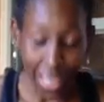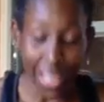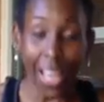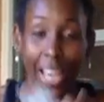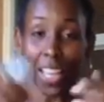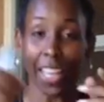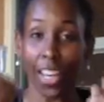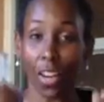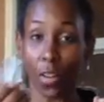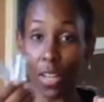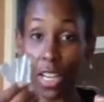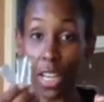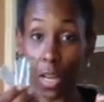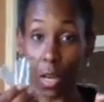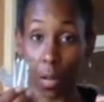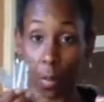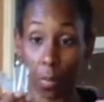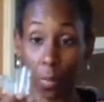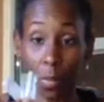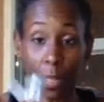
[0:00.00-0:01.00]
I carry
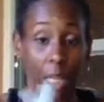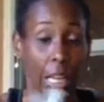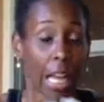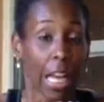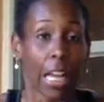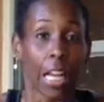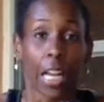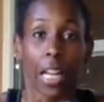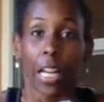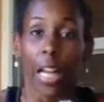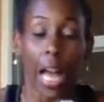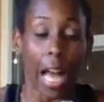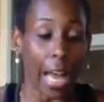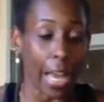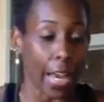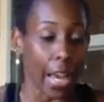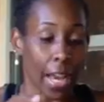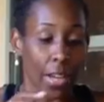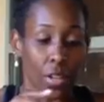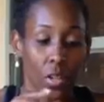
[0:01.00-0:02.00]
gum.
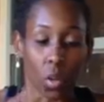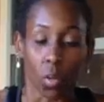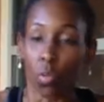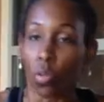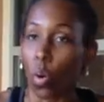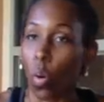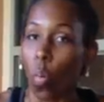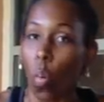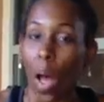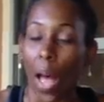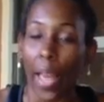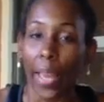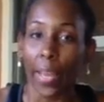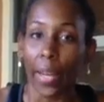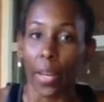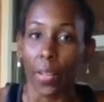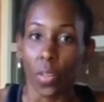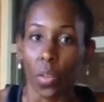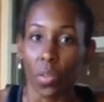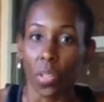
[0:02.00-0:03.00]
I don't know why, and
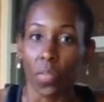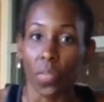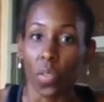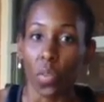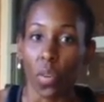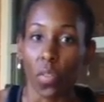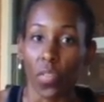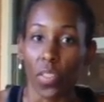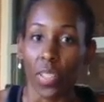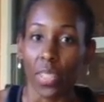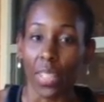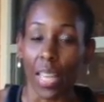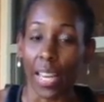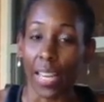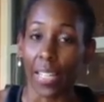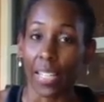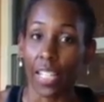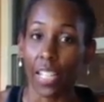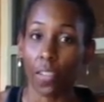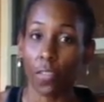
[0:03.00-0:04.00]
I don't even know if it's
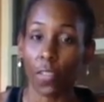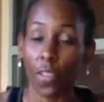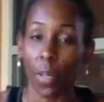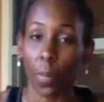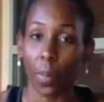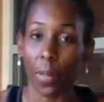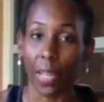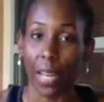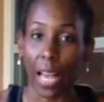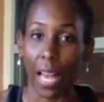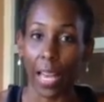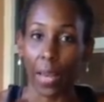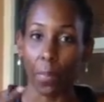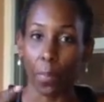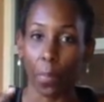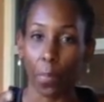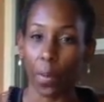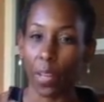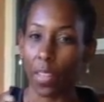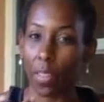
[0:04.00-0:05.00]
scientific, but I
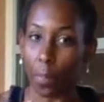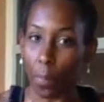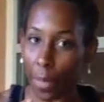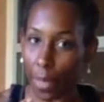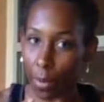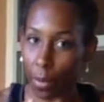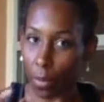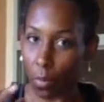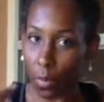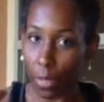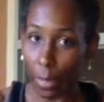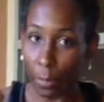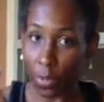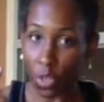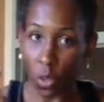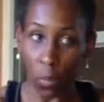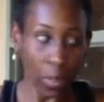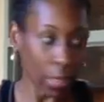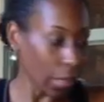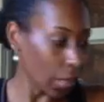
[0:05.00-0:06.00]
breathe better when I'm
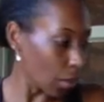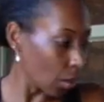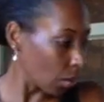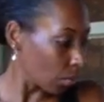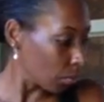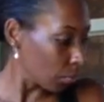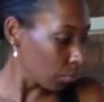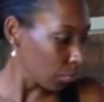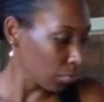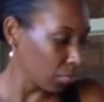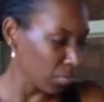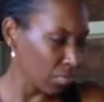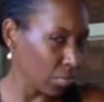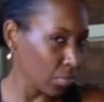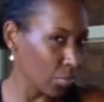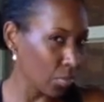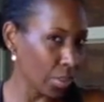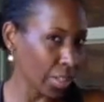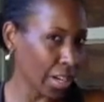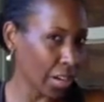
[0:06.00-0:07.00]
chewing gum
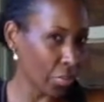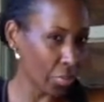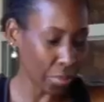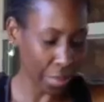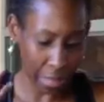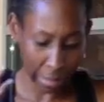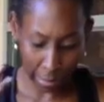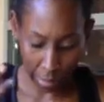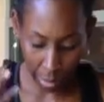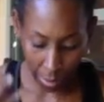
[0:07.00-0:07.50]
when I run.